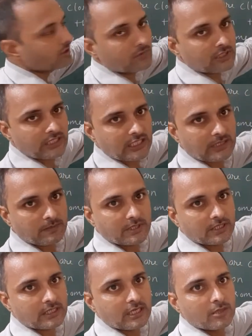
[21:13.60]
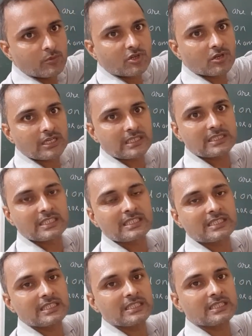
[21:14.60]
over takes place because
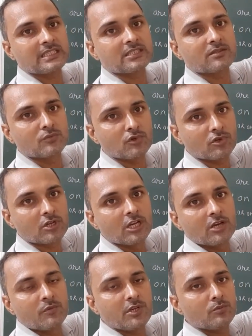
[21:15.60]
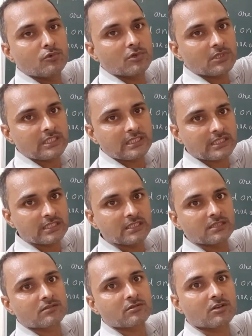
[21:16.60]
distance is more. When more
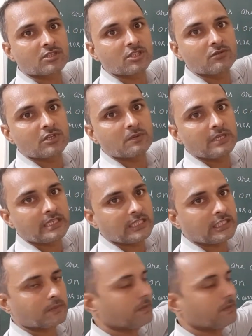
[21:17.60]
distance, crossing over will take